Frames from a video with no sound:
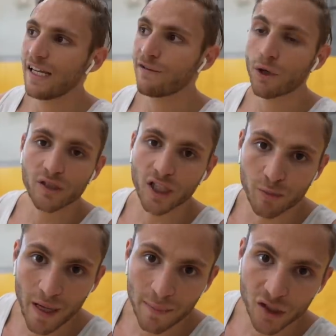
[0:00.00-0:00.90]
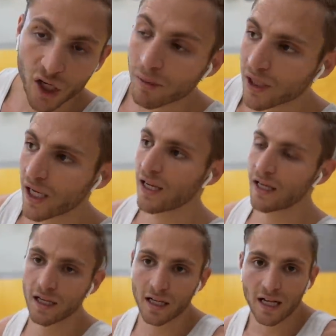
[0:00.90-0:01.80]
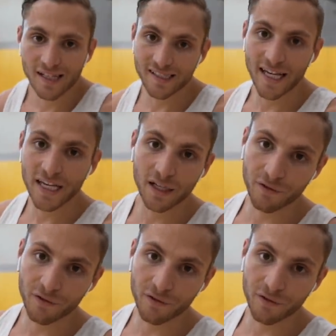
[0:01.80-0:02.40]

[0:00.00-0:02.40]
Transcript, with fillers: Even though it's such baby jumps, standing